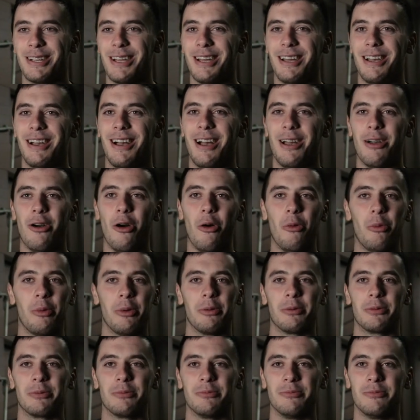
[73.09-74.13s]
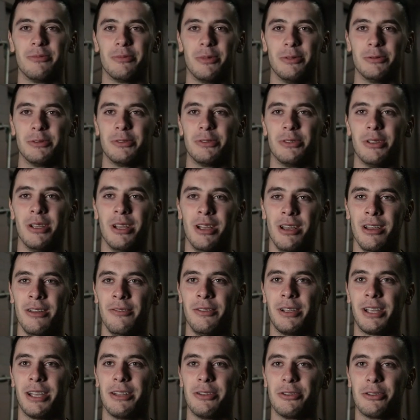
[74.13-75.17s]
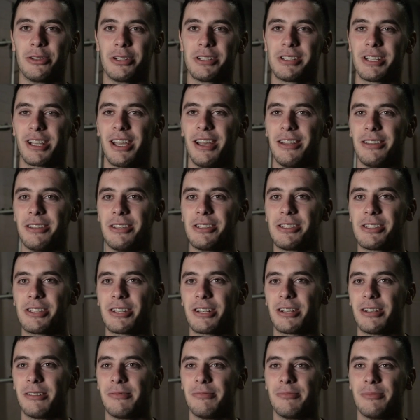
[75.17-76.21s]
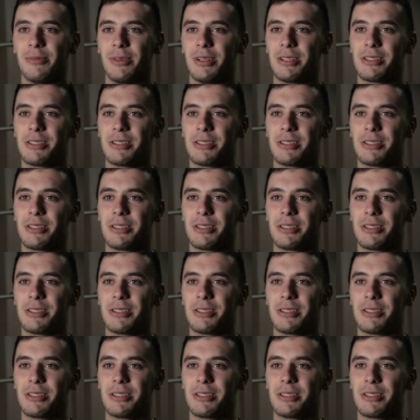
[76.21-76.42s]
Yeah, I hope we can do this again this year.